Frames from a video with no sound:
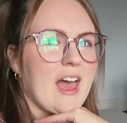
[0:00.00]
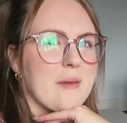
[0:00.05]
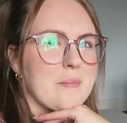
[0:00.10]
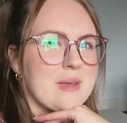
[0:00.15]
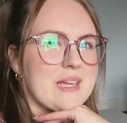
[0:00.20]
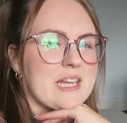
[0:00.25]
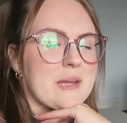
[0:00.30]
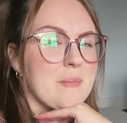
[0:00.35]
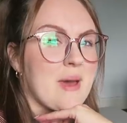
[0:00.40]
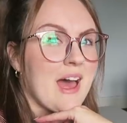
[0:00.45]
I
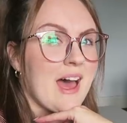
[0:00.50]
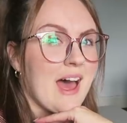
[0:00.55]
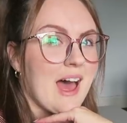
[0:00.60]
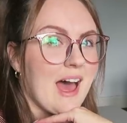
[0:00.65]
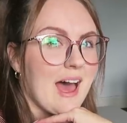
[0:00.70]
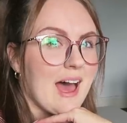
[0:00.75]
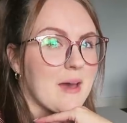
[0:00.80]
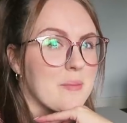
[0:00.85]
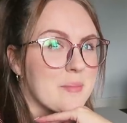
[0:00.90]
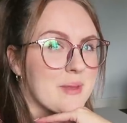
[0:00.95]
mean, I'm
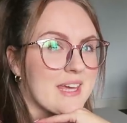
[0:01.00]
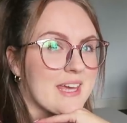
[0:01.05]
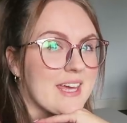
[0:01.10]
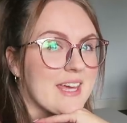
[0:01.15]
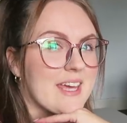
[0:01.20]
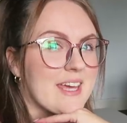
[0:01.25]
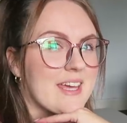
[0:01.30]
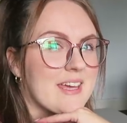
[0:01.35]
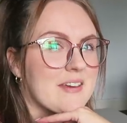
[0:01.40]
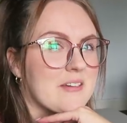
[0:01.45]

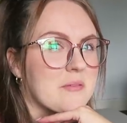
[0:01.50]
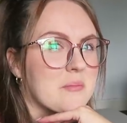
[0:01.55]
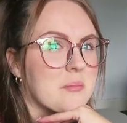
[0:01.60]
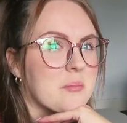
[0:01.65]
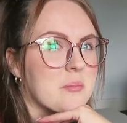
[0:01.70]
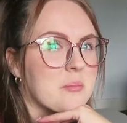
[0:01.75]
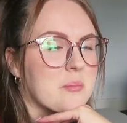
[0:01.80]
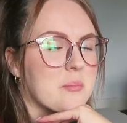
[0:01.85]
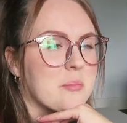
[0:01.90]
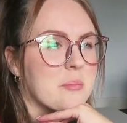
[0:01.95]
happy,
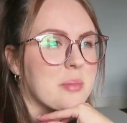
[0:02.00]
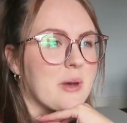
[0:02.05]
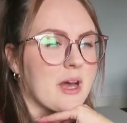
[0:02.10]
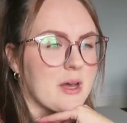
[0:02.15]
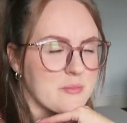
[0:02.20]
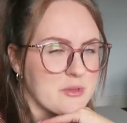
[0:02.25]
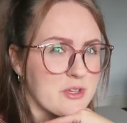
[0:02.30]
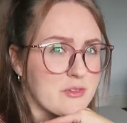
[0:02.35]
but I'm